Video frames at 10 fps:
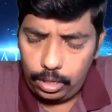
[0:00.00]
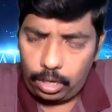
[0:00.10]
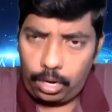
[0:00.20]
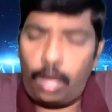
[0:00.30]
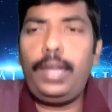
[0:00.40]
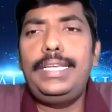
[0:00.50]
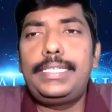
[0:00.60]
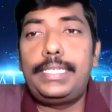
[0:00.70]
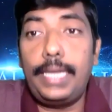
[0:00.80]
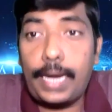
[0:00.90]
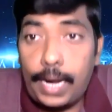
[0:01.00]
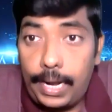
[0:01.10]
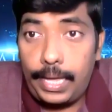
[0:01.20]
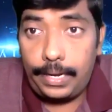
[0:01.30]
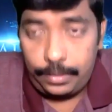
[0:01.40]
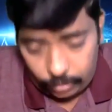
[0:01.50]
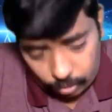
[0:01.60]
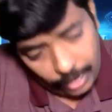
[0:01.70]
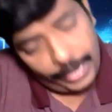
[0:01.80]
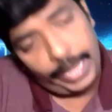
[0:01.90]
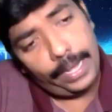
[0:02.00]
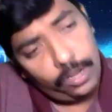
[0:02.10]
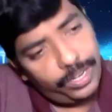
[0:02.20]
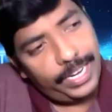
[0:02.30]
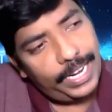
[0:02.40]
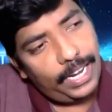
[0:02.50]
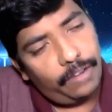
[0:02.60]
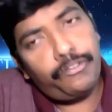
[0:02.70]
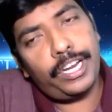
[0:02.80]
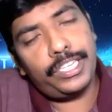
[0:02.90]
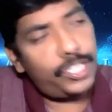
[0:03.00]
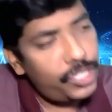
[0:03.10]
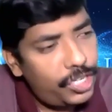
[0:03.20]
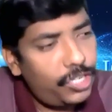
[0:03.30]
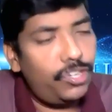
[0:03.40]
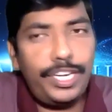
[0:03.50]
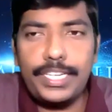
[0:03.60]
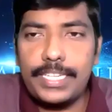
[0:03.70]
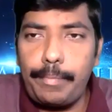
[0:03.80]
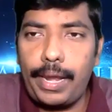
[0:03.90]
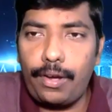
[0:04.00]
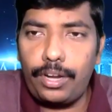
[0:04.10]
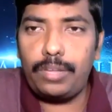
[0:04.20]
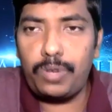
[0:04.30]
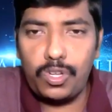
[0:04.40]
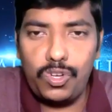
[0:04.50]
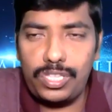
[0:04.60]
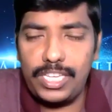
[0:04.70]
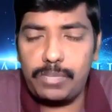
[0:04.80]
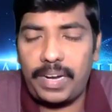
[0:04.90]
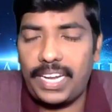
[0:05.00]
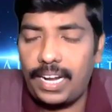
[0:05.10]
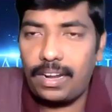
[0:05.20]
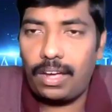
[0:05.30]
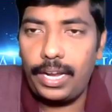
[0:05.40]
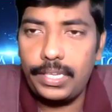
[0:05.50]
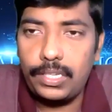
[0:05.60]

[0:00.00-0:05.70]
The knowledge is declared. So again, you need an inference engine. You need some algorithm to use this particular knowledge.